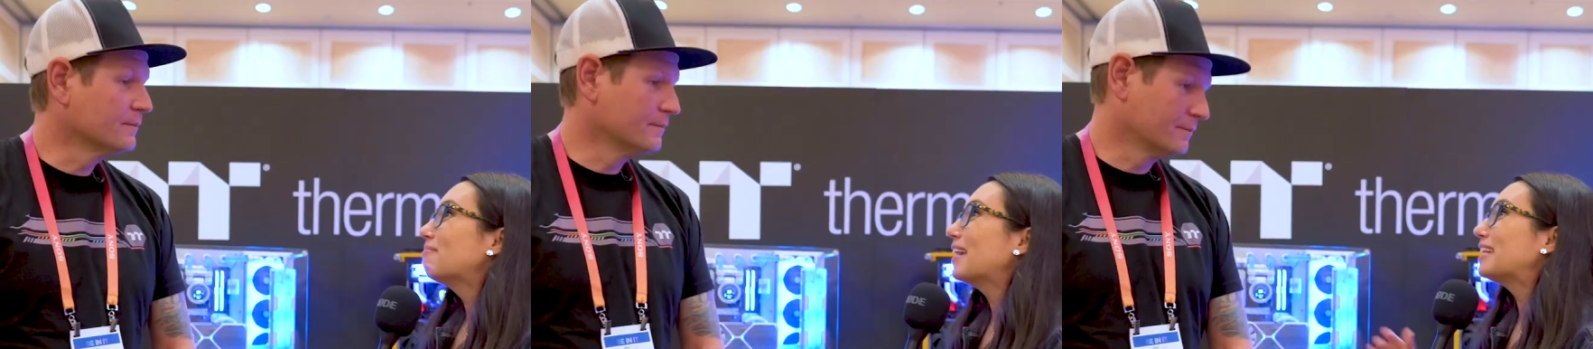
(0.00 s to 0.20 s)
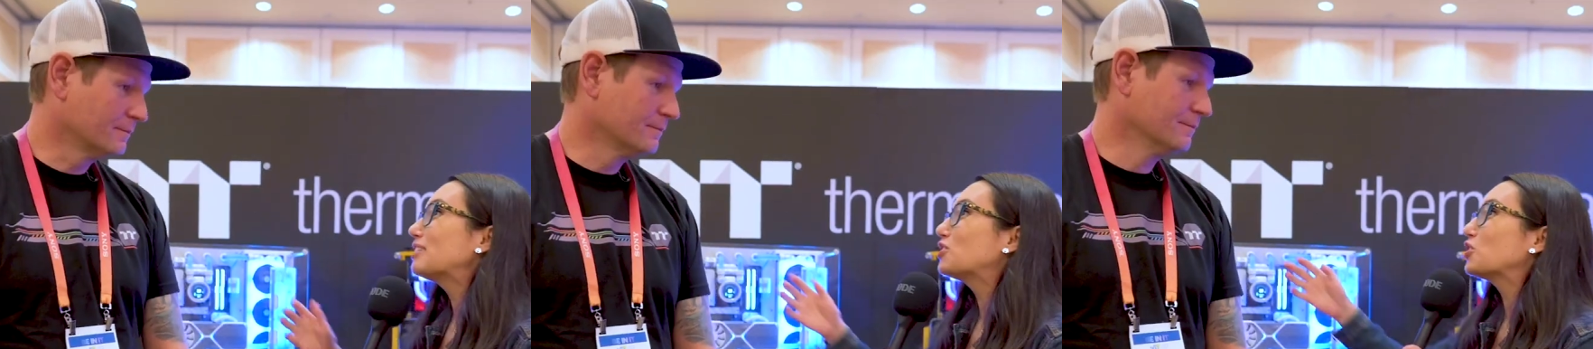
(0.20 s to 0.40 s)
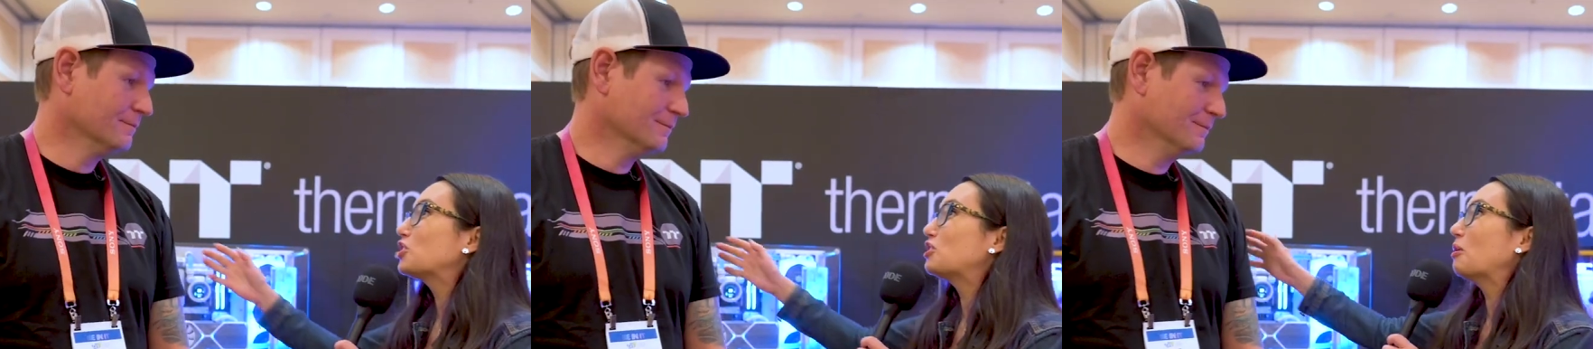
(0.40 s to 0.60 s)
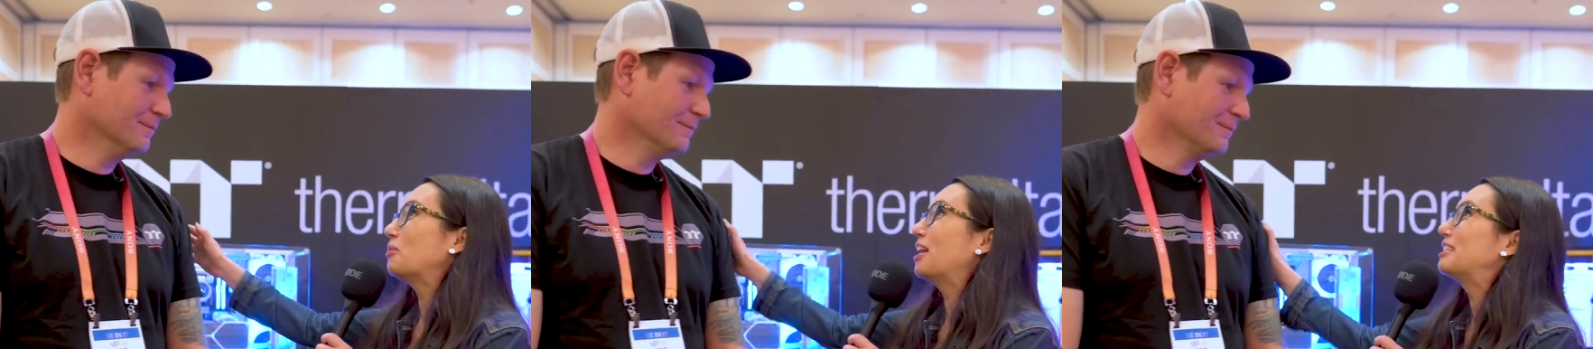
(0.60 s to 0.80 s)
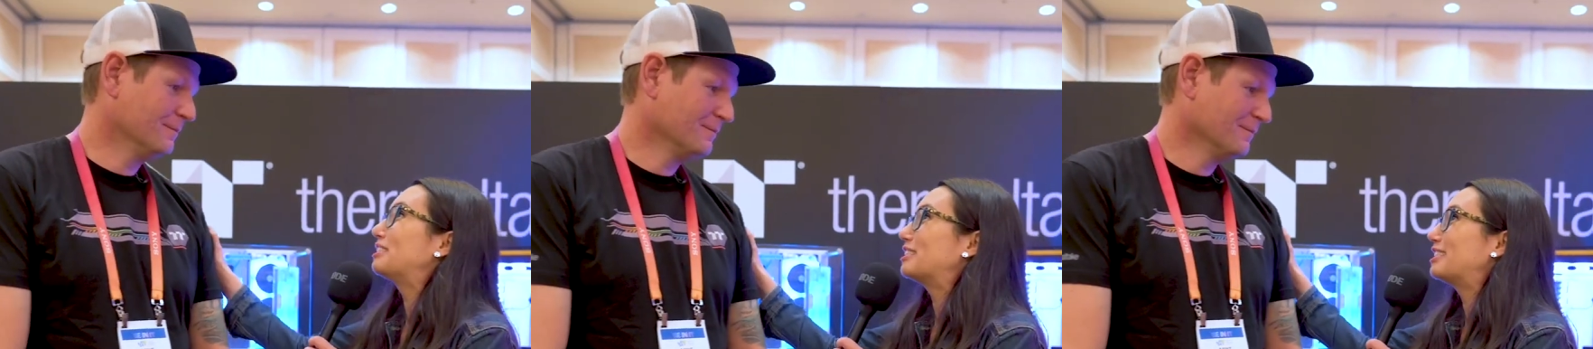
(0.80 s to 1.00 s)
Speaker 1: Mike, it's just
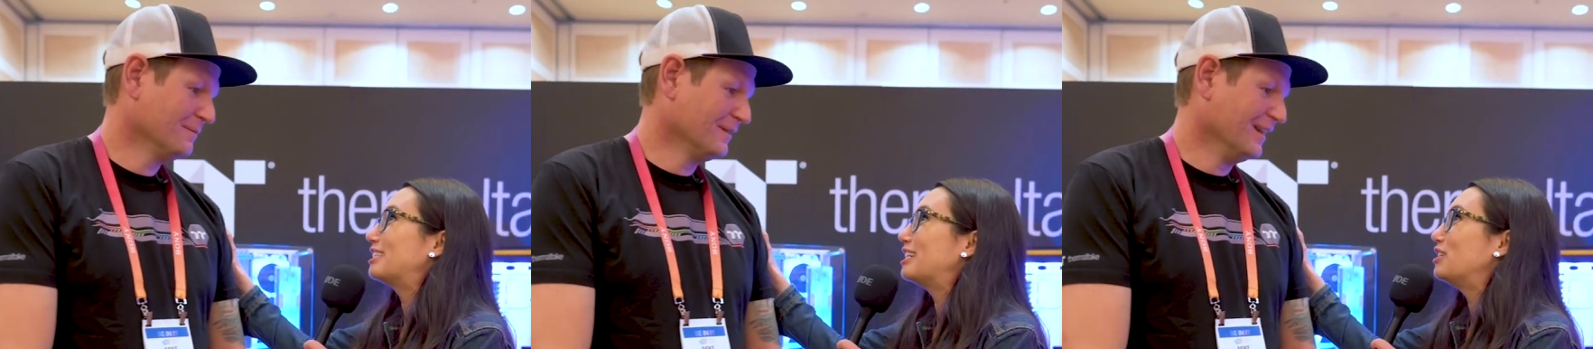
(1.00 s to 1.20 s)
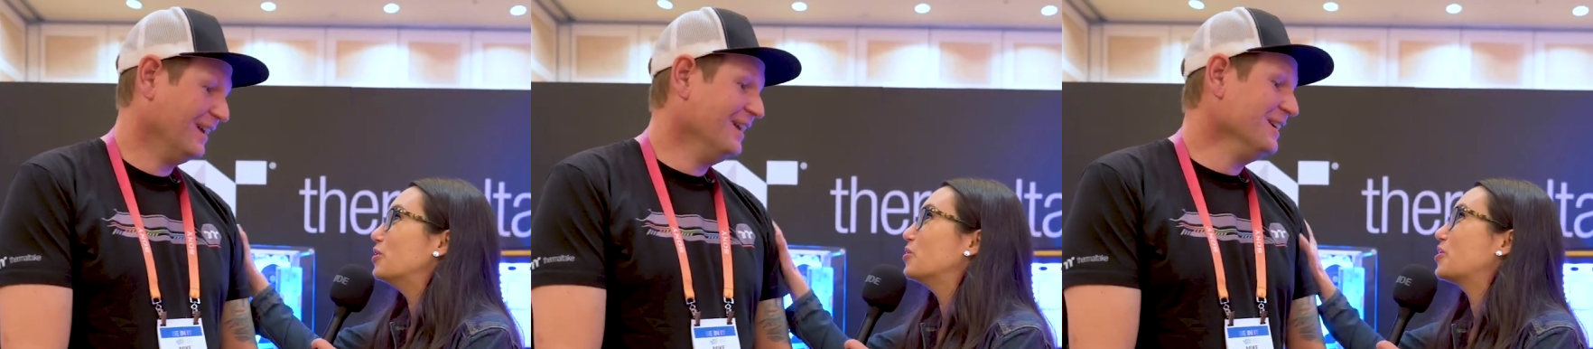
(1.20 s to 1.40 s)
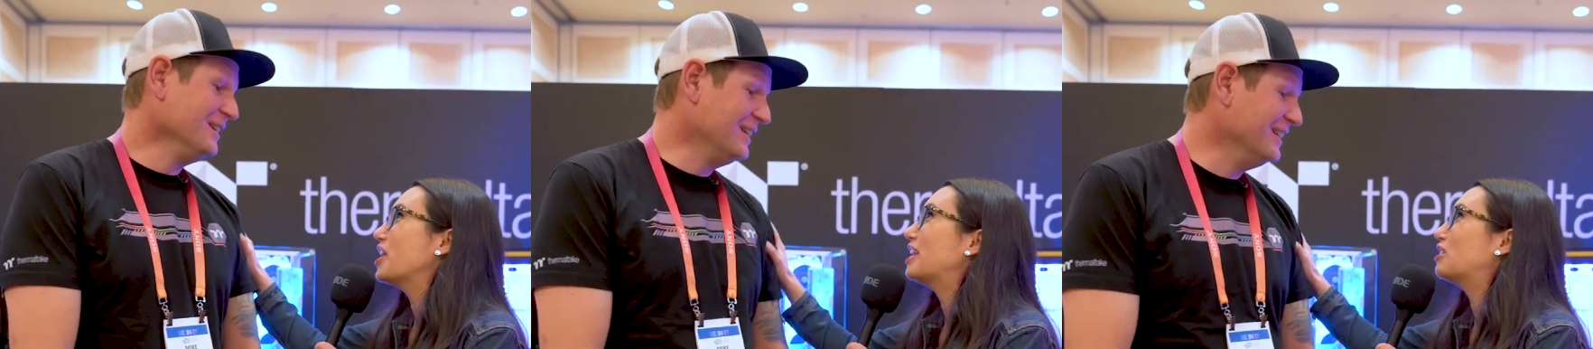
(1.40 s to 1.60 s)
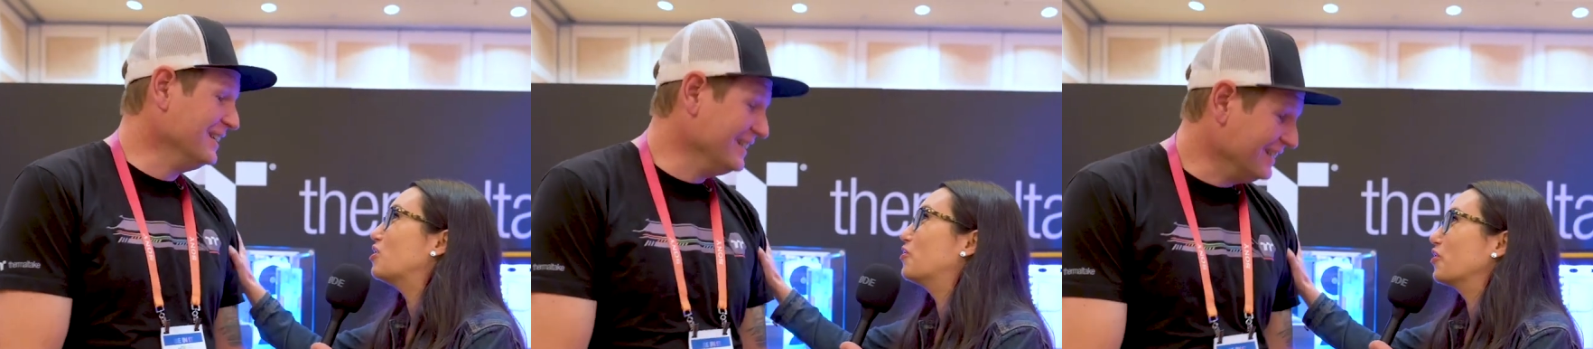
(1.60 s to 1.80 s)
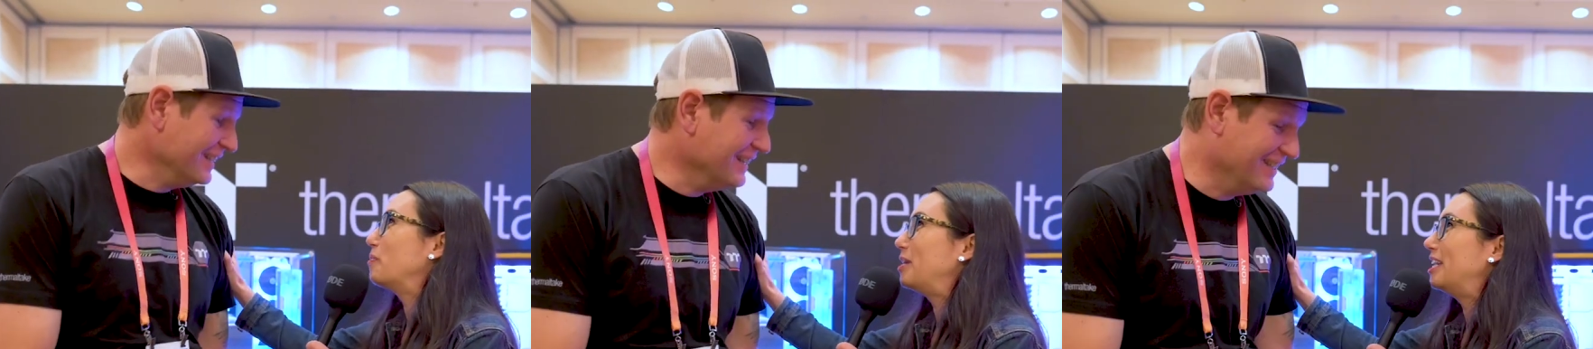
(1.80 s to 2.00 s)
so nice to see you. Thank
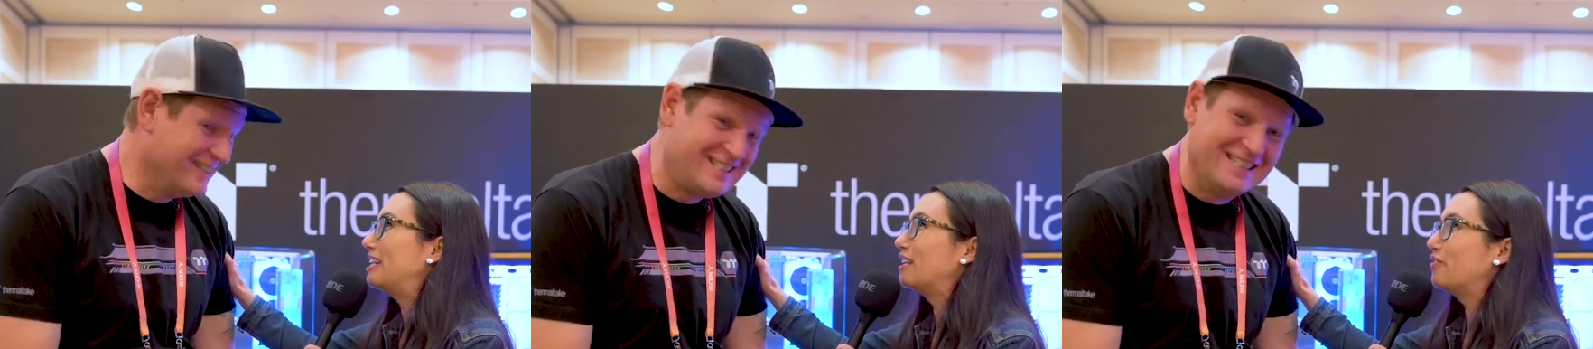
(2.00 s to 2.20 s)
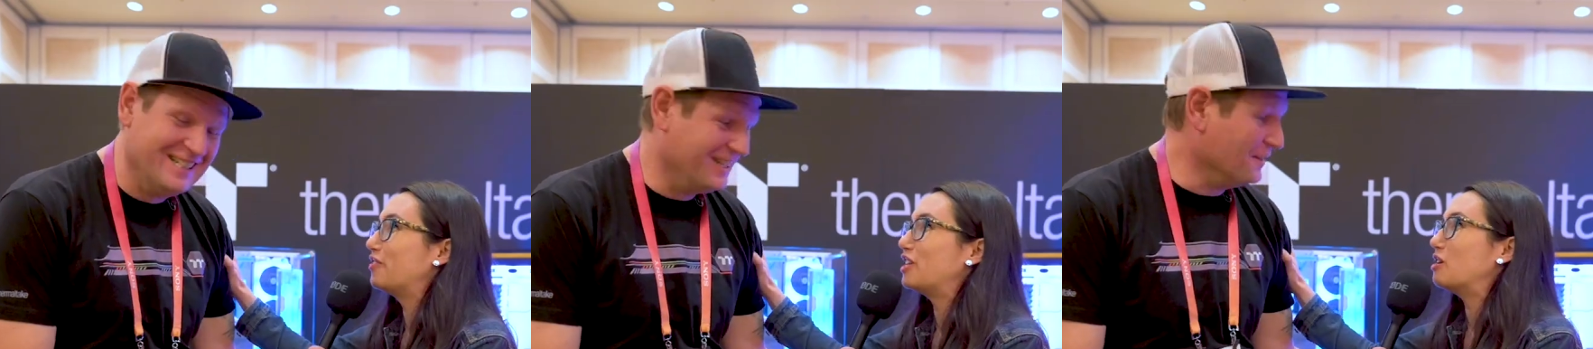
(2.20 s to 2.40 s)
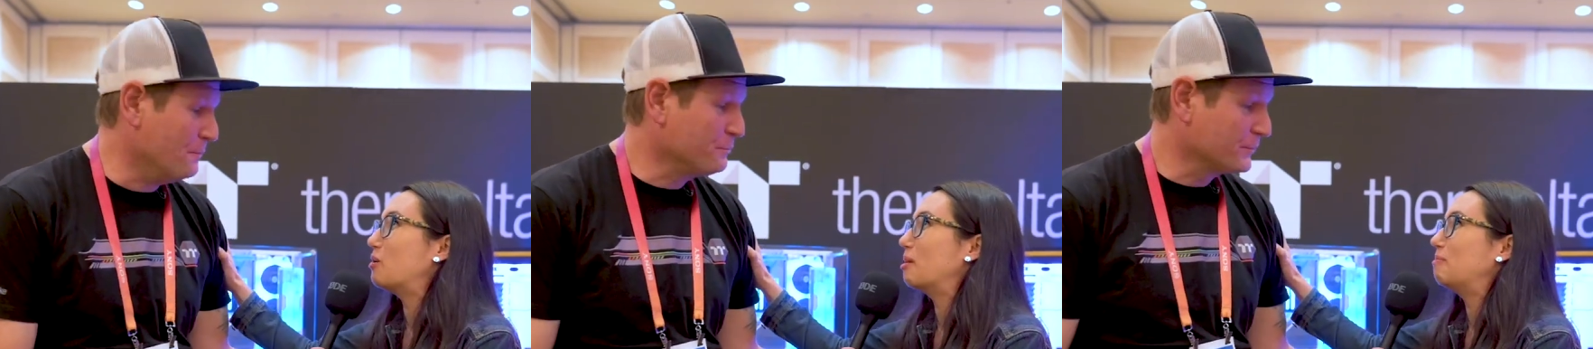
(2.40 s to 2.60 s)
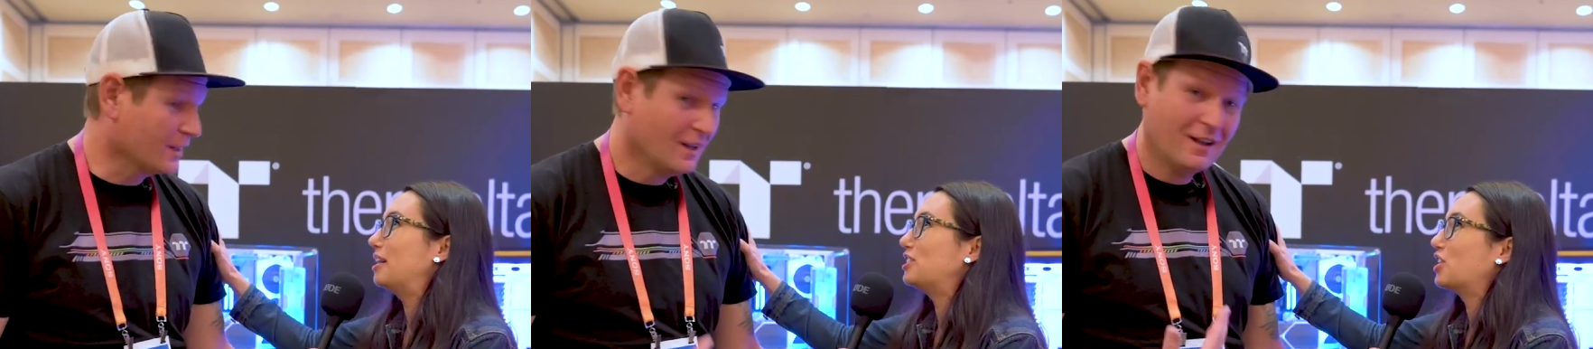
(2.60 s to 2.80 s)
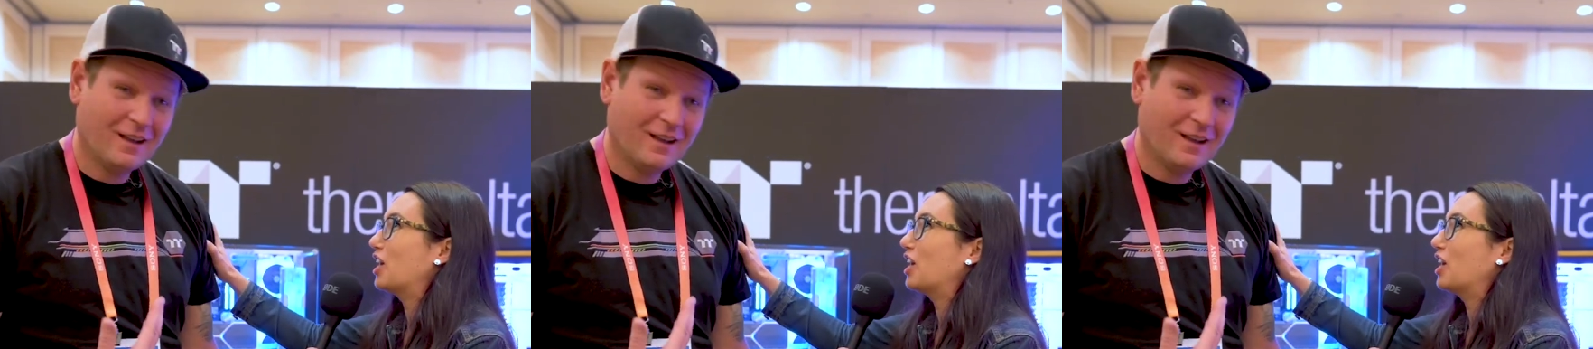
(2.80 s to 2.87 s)
you for being in a video on my